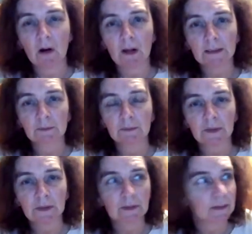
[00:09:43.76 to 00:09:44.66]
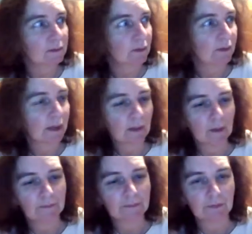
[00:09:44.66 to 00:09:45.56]
eyes within us. You know, they
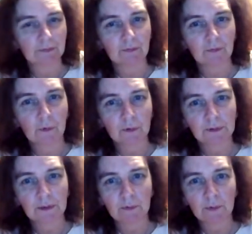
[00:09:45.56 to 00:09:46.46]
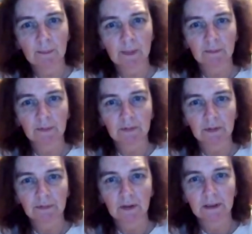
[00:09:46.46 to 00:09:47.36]
all have different thoughts. They're all coming up with
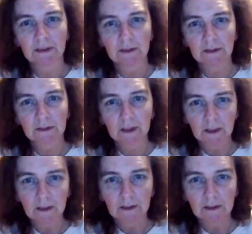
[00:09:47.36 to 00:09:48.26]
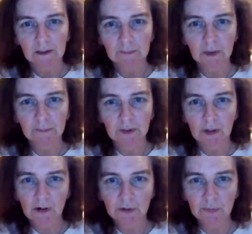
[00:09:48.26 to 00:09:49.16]
different ideas, sometimes
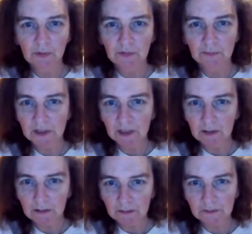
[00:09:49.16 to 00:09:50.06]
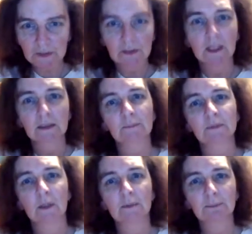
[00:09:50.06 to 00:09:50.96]
arguing with themselves,
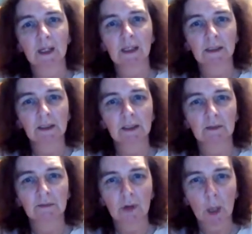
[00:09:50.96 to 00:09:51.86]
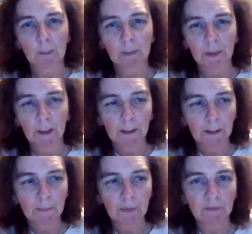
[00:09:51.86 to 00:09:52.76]
sometimes backing each other up.
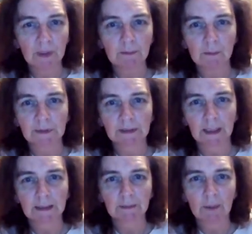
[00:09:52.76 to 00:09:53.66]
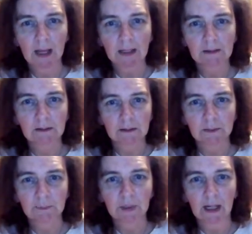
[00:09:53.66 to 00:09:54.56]
But really, we want to get to our
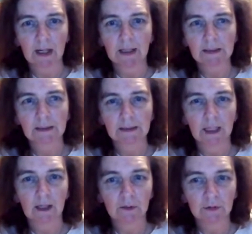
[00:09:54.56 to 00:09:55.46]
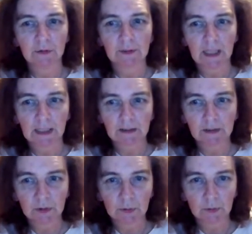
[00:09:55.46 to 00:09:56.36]
essence and bring our essence out and use that
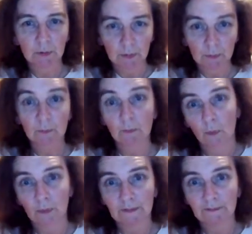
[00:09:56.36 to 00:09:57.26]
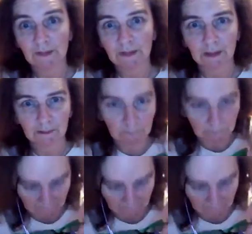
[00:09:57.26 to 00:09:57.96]
to do what we are thinking.